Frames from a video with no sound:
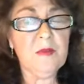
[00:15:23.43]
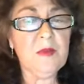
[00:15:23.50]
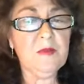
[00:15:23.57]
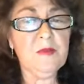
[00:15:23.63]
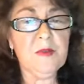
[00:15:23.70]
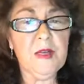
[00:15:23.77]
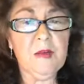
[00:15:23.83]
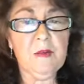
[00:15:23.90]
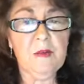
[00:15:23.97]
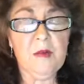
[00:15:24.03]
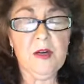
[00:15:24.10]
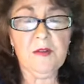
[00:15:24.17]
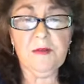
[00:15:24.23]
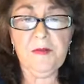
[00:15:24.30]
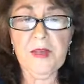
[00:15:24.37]
from
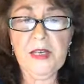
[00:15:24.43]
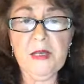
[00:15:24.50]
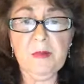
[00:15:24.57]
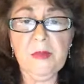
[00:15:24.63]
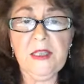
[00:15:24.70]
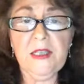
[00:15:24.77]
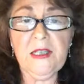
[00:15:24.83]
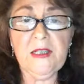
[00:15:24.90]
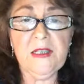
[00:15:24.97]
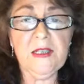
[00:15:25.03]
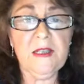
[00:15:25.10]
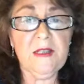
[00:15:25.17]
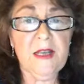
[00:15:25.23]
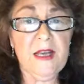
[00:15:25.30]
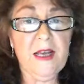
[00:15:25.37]
our families
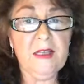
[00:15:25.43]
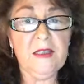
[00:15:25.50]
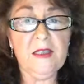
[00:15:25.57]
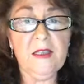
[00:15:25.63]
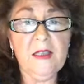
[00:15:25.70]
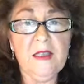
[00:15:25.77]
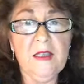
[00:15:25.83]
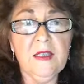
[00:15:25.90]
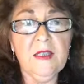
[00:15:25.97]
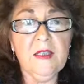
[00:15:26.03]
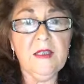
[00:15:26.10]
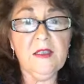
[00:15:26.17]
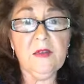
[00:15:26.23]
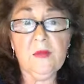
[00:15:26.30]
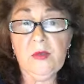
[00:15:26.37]
that
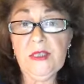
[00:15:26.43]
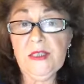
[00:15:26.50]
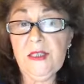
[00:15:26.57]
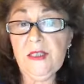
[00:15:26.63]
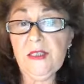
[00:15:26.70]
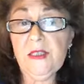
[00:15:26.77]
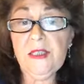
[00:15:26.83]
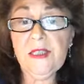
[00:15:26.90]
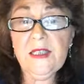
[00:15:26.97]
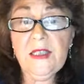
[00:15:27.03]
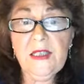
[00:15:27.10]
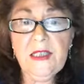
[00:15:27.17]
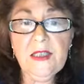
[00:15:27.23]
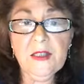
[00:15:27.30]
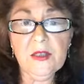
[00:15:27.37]
we need to
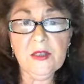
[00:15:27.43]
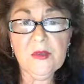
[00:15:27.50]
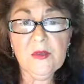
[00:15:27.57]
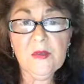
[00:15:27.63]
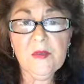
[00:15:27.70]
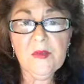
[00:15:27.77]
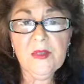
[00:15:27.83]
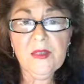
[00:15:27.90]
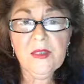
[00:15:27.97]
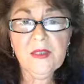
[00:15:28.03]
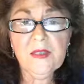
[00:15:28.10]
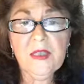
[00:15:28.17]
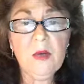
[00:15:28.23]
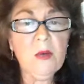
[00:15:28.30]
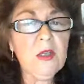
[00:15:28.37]
heal.
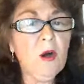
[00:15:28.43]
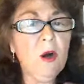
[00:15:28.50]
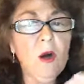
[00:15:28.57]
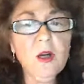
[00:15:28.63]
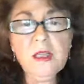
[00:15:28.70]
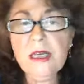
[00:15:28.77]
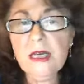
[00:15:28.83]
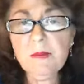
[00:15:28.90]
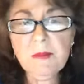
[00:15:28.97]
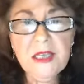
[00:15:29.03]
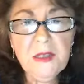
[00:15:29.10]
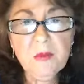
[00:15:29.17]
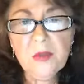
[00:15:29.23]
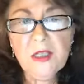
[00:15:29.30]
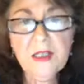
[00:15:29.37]
Now, we all come
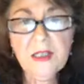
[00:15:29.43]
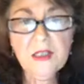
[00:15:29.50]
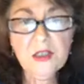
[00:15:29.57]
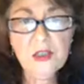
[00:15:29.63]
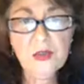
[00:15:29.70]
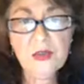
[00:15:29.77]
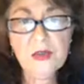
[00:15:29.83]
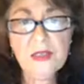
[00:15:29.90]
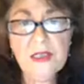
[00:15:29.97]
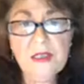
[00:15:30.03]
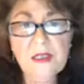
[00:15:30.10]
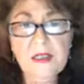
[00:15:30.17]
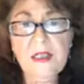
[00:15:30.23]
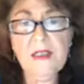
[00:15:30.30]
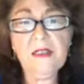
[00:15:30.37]
in with issues
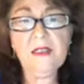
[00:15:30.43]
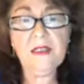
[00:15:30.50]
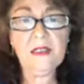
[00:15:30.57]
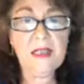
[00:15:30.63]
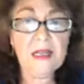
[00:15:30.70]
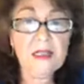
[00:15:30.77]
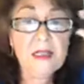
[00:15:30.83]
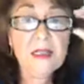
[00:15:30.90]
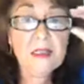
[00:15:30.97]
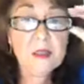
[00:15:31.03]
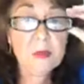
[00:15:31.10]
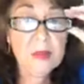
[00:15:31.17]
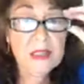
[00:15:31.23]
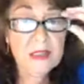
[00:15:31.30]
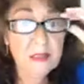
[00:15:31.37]
and things that need to
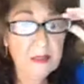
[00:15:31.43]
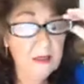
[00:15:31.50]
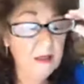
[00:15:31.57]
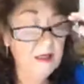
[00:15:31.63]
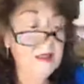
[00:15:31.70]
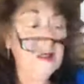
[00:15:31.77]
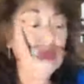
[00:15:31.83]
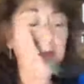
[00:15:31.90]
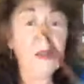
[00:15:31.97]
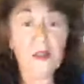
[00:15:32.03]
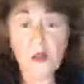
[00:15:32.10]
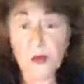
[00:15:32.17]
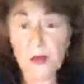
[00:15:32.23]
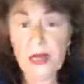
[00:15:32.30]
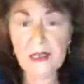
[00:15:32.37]
be
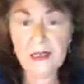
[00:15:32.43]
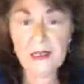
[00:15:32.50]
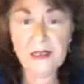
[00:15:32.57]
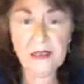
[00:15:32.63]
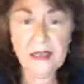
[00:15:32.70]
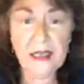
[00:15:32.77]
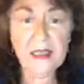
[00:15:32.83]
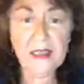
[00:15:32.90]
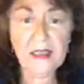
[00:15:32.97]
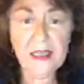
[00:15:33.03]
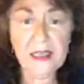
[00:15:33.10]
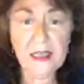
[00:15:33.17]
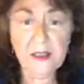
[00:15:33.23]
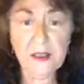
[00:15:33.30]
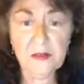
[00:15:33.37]
addressed and taken
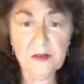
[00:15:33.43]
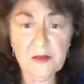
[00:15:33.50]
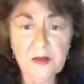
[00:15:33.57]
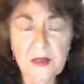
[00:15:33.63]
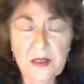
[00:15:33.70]
care of.